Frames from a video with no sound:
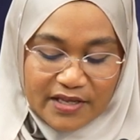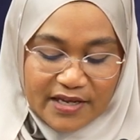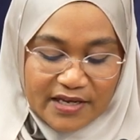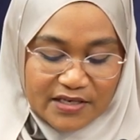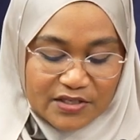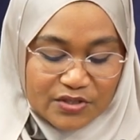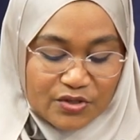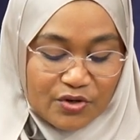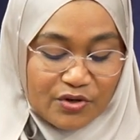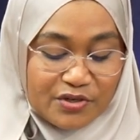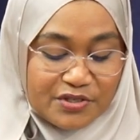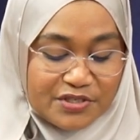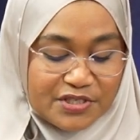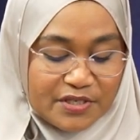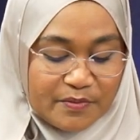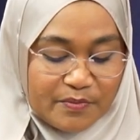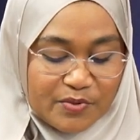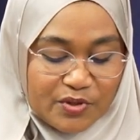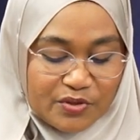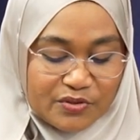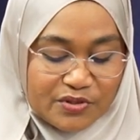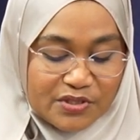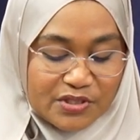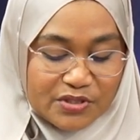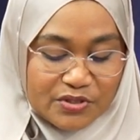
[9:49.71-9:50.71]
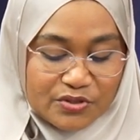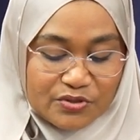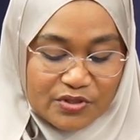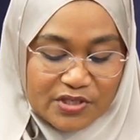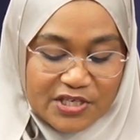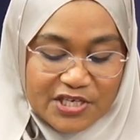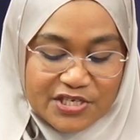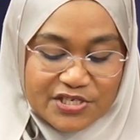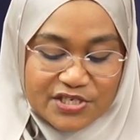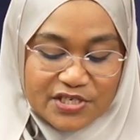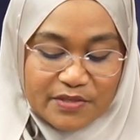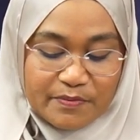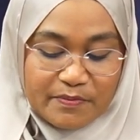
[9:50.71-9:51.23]
and contributing to
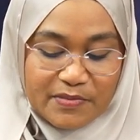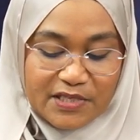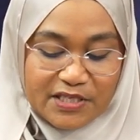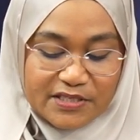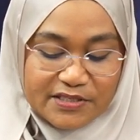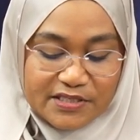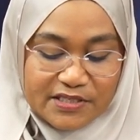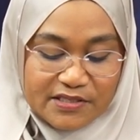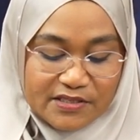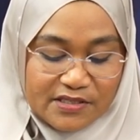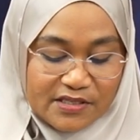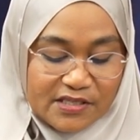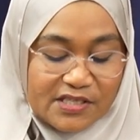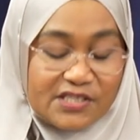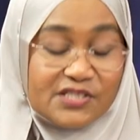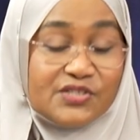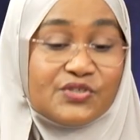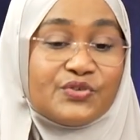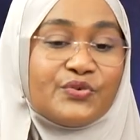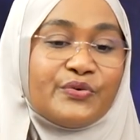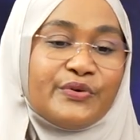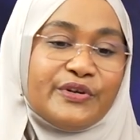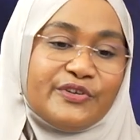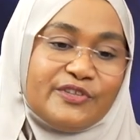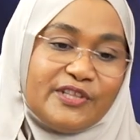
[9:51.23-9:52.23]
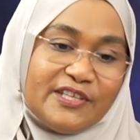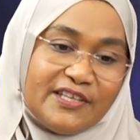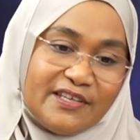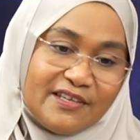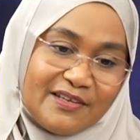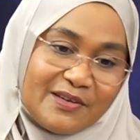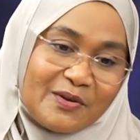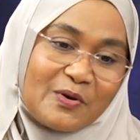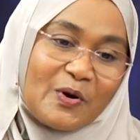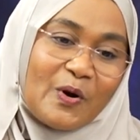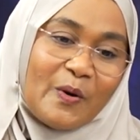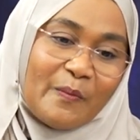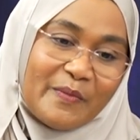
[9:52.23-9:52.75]
nation building is truly
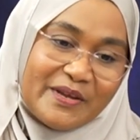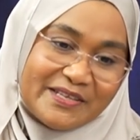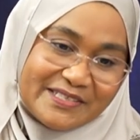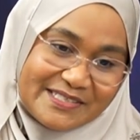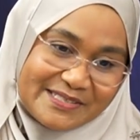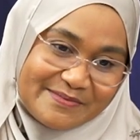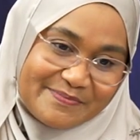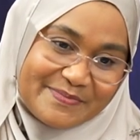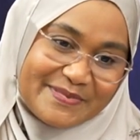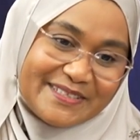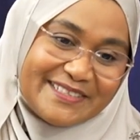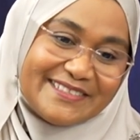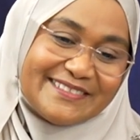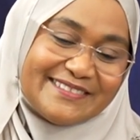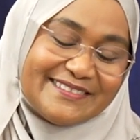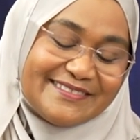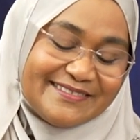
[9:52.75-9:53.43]
commendable.